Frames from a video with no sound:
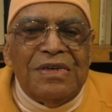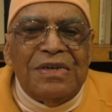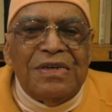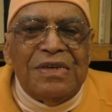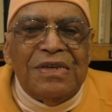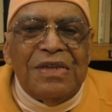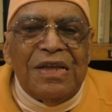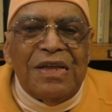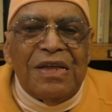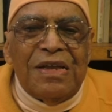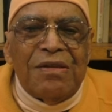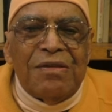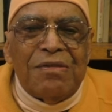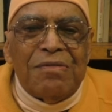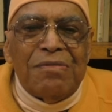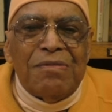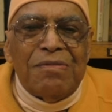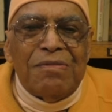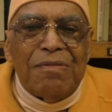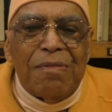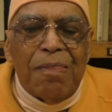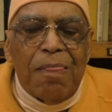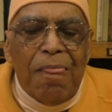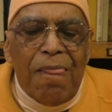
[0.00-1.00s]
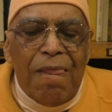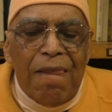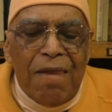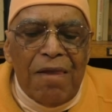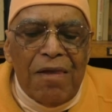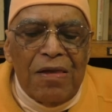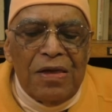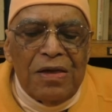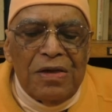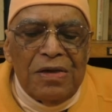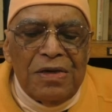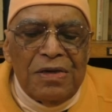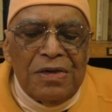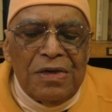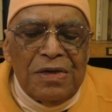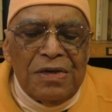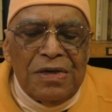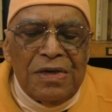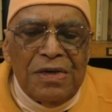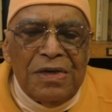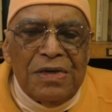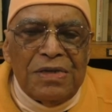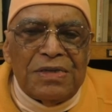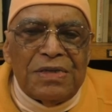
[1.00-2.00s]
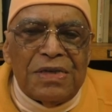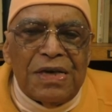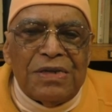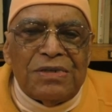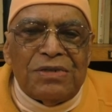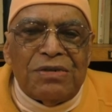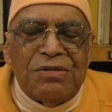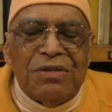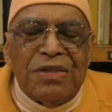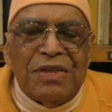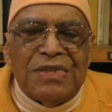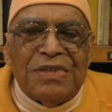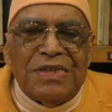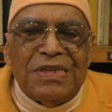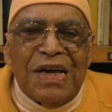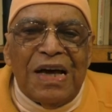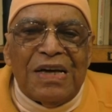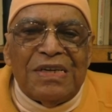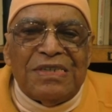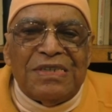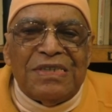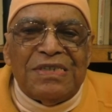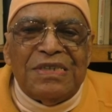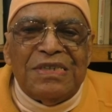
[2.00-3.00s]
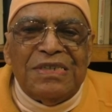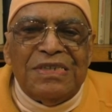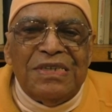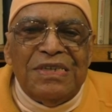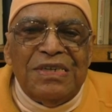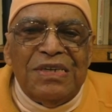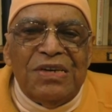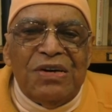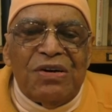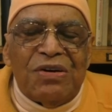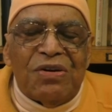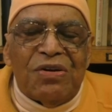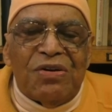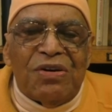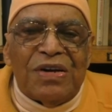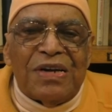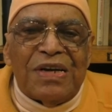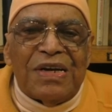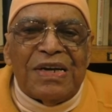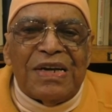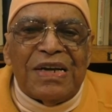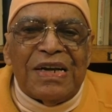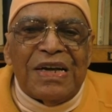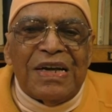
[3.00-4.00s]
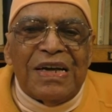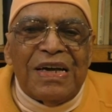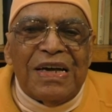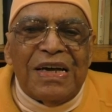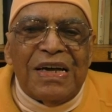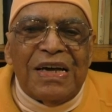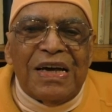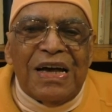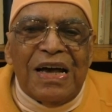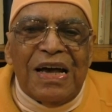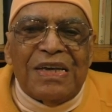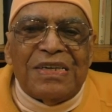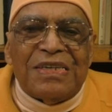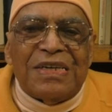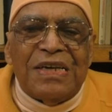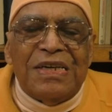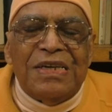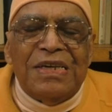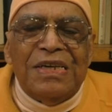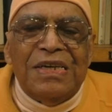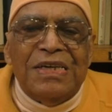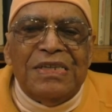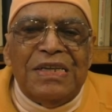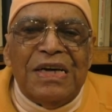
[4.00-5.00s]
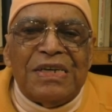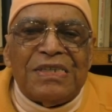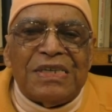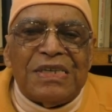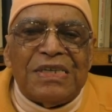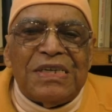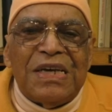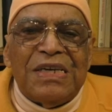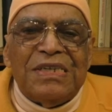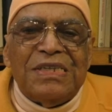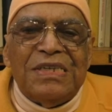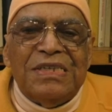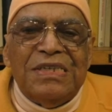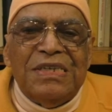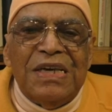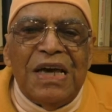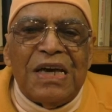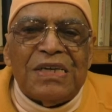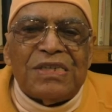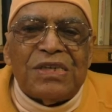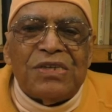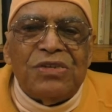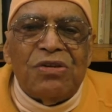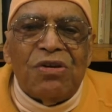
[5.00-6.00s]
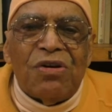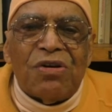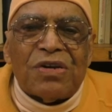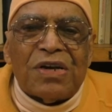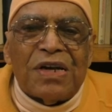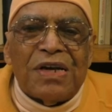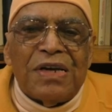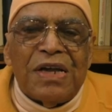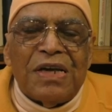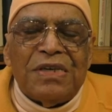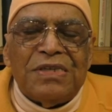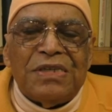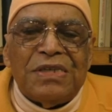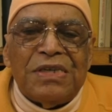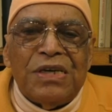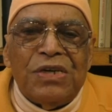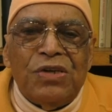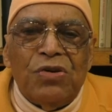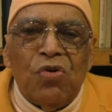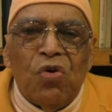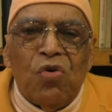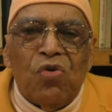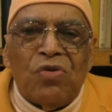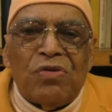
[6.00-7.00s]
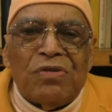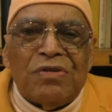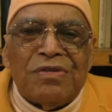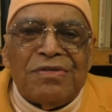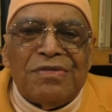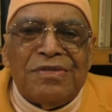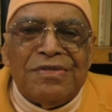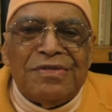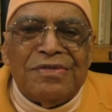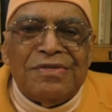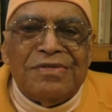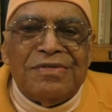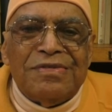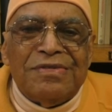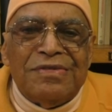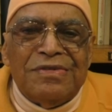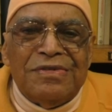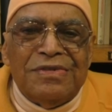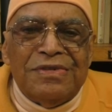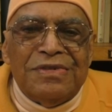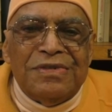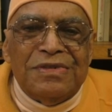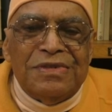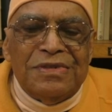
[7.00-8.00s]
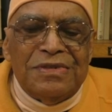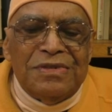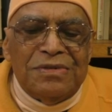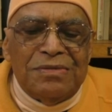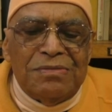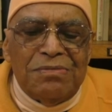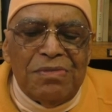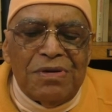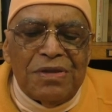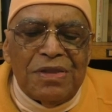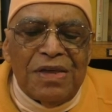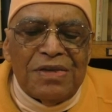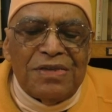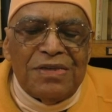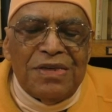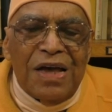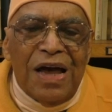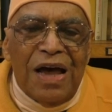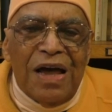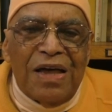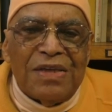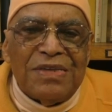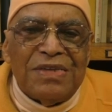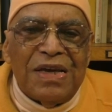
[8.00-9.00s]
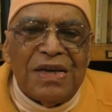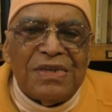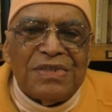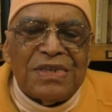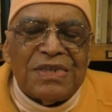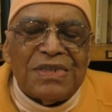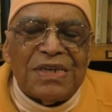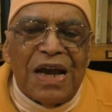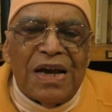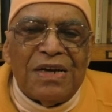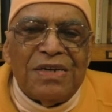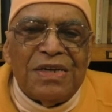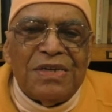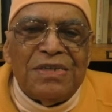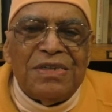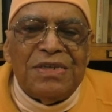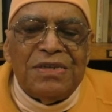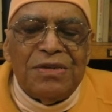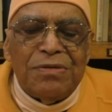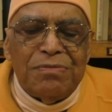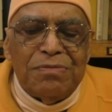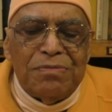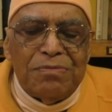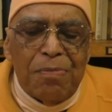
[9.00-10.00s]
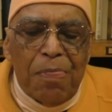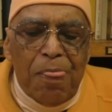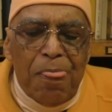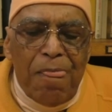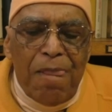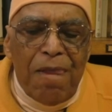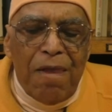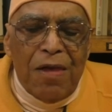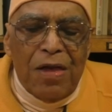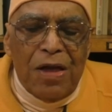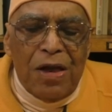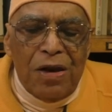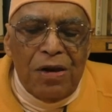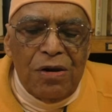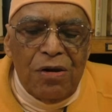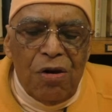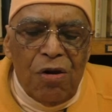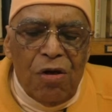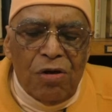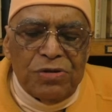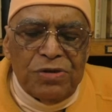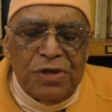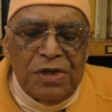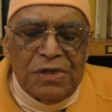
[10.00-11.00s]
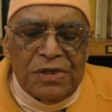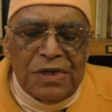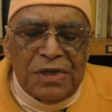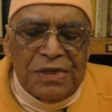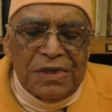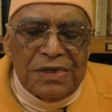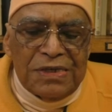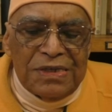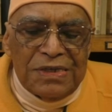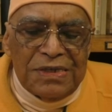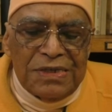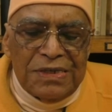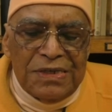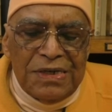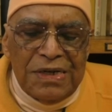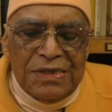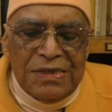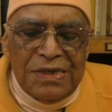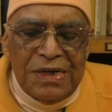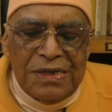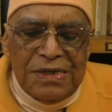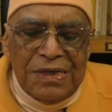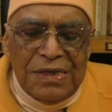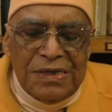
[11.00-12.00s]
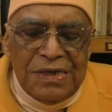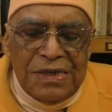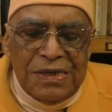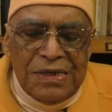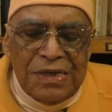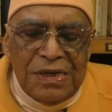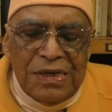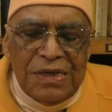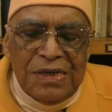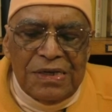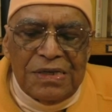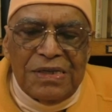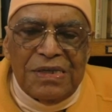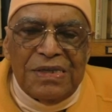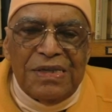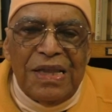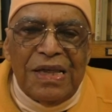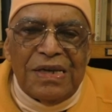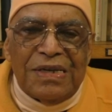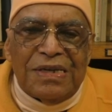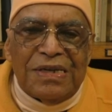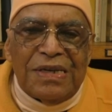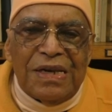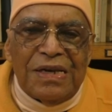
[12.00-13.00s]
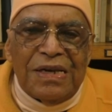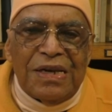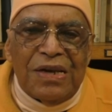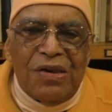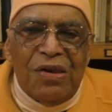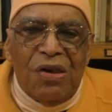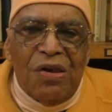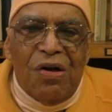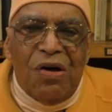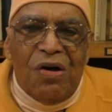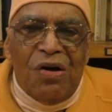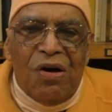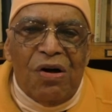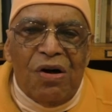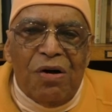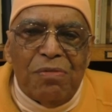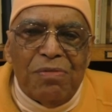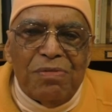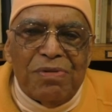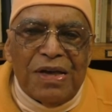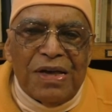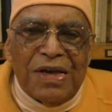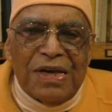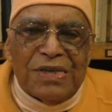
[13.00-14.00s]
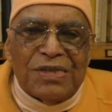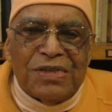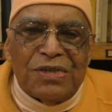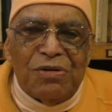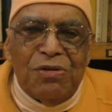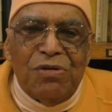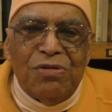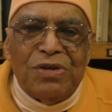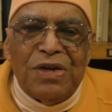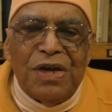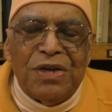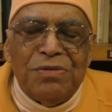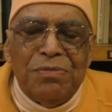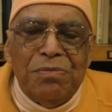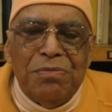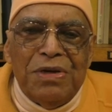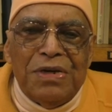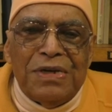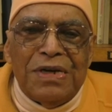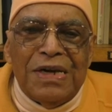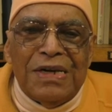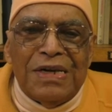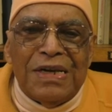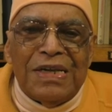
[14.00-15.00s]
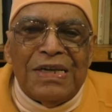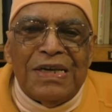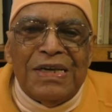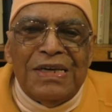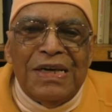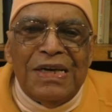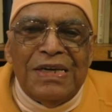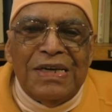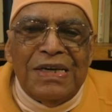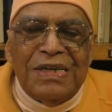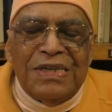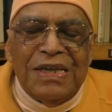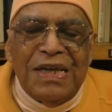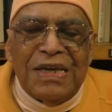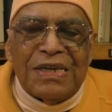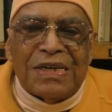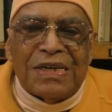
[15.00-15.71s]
Then he said to the judge, Your Honor, I can neither say yes nor can I say no. But the judge had studied logic, that law of excluded middle. There